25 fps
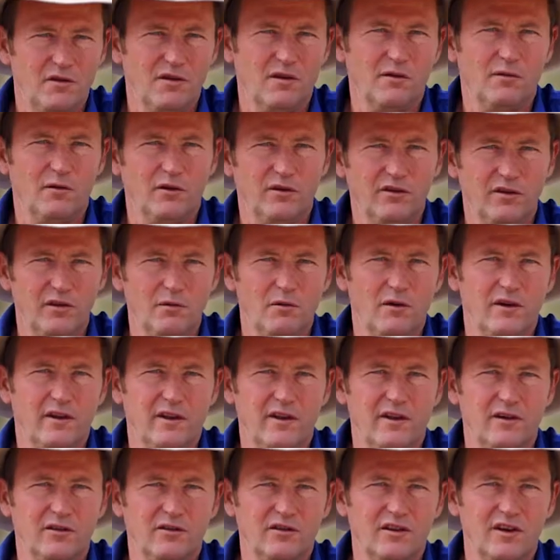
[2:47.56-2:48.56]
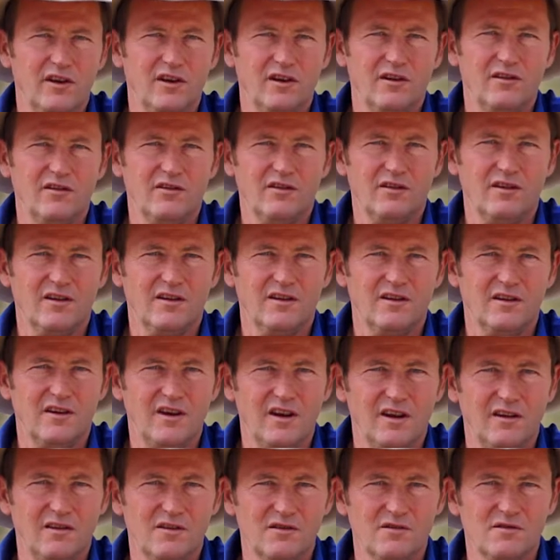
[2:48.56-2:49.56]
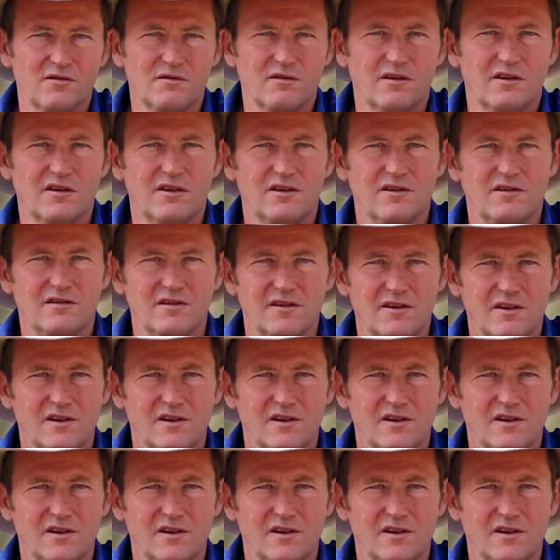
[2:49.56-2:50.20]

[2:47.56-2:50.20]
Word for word: time I see one of those kids down the street